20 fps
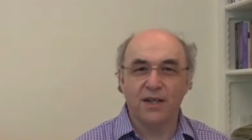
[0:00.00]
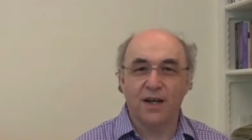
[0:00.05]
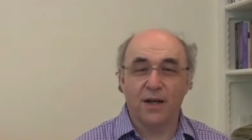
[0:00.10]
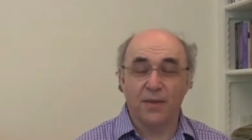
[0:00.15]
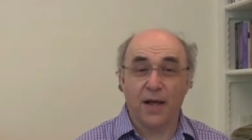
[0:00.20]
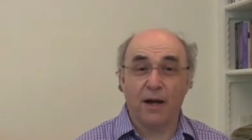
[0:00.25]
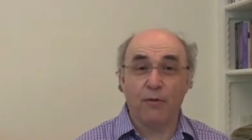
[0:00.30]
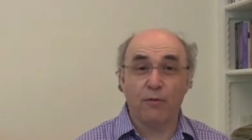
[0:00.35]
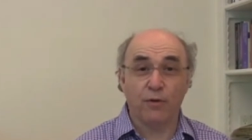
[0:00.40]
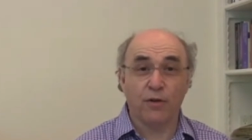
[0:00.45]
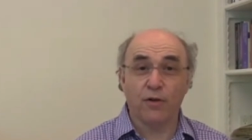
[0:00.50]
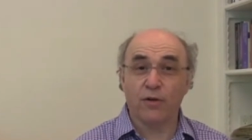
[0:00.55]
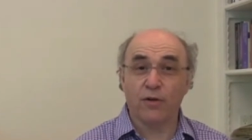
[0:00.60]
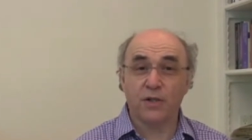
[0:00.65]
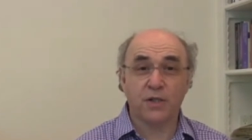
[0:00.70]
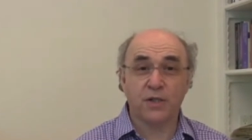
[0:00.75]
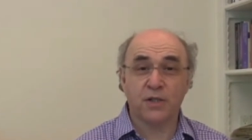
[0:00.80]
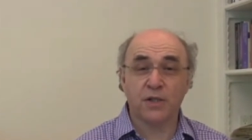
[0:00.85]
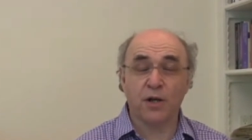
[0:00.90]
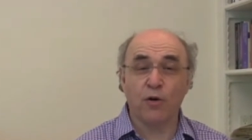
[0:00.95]
And that would look
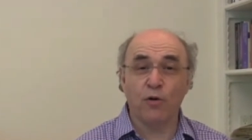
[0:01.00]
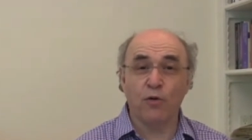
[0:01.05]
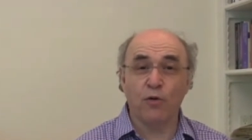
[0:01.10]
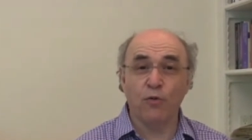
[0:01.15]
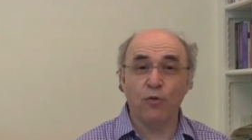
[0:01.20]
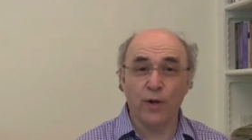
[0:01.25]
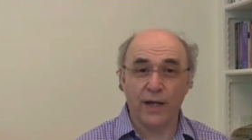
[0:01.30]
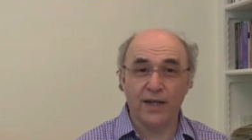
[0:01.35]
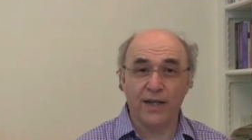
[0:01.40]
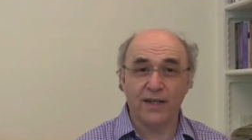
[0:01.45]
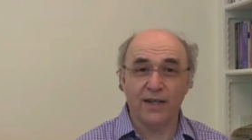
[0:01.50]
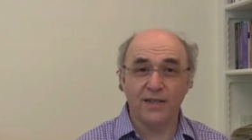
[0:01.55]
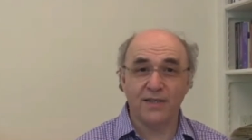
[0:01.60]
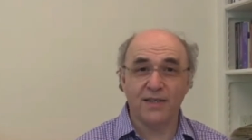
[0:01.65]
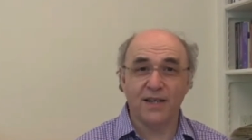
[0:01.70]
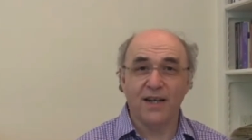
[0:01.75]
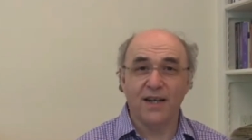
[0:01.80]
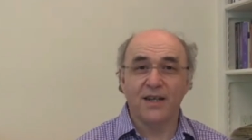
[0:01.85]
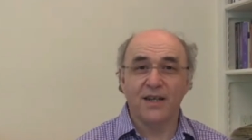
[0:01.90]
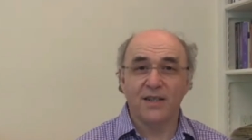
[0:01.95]
so weird,
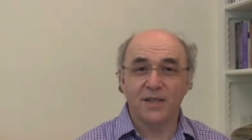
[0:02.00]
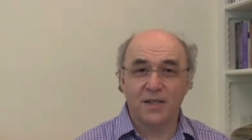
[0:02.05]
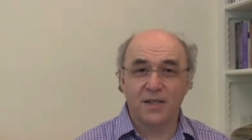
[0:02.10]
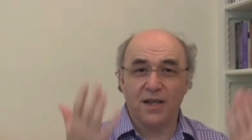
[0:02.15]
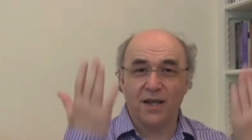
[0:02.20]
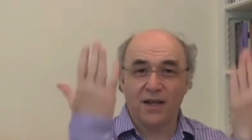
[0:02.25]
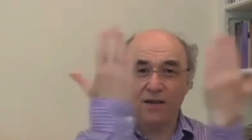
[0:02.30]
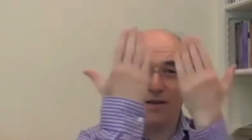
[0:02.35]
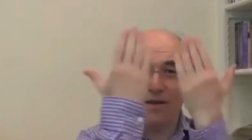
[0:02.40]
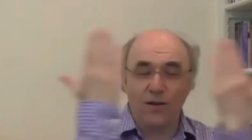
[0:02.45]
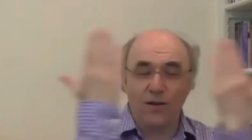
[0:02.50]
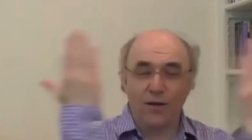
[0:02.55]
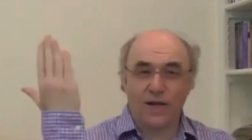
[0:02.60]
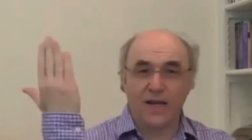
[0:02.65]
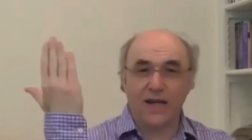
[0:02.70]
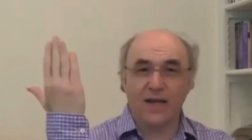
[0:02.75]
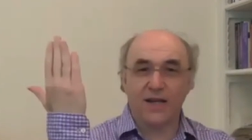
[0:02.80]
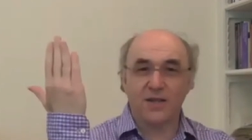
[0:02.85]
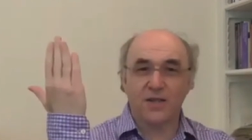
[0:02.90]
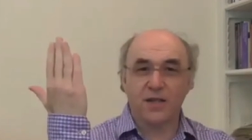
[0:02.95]

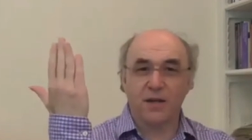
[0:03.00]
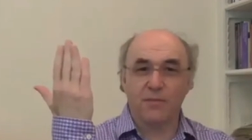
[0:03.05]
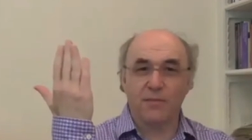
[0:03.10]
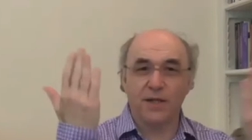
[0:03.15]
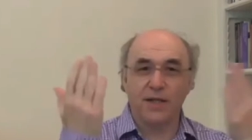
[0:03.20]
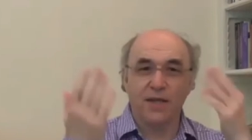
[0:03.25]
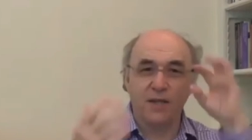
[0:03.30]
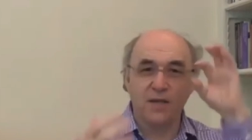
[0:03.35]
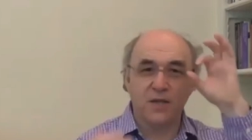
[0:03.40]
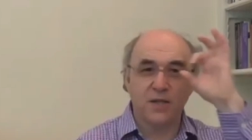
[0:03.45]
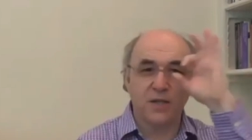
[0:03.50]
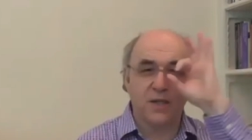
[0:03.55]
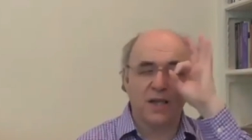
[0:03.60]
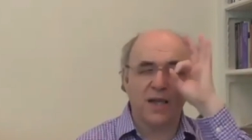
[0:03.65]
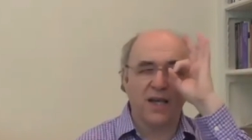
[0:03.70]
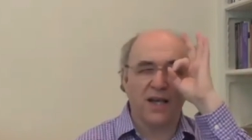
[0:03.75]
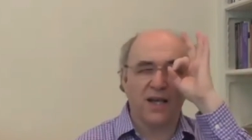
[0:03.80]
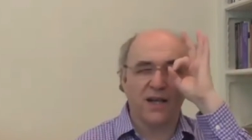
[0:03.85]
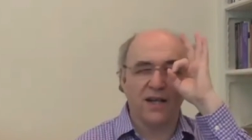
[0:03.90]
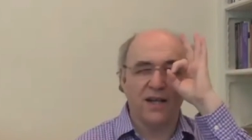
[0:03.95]
looking at somebody and
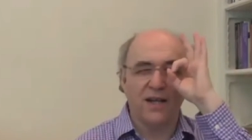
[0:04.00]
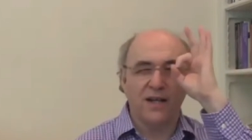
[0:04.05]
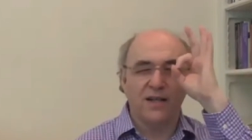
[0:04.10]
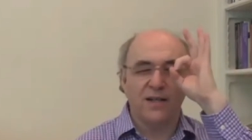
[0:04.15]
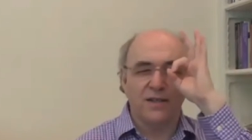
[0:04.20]
seeing,